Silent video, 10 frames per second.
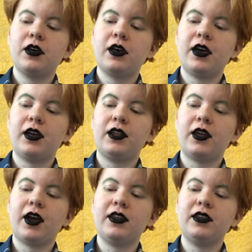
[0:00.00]
and
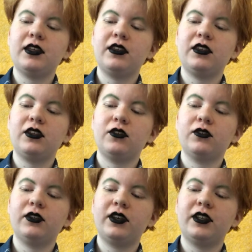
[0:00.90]
tighten it
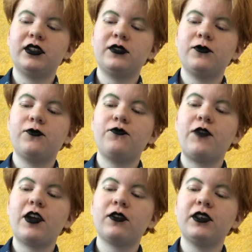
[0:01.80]
until it is
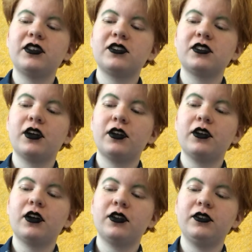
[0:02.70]
fairly snug
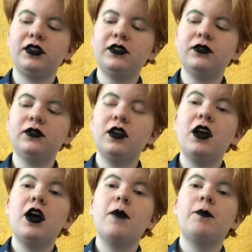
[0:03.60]
on the needle,
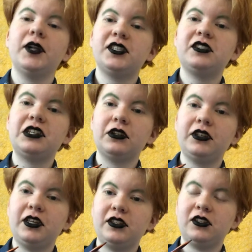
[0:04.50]
but still
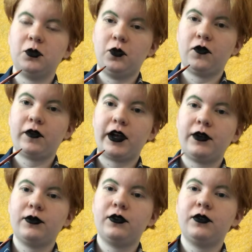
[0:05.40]
easy to move
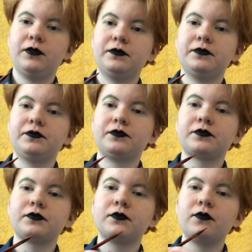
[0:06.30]
around.
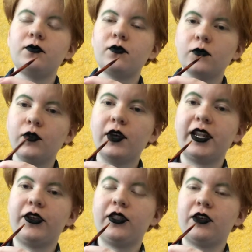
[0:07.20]
Okay,
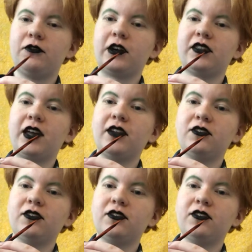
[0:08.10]
now that you got that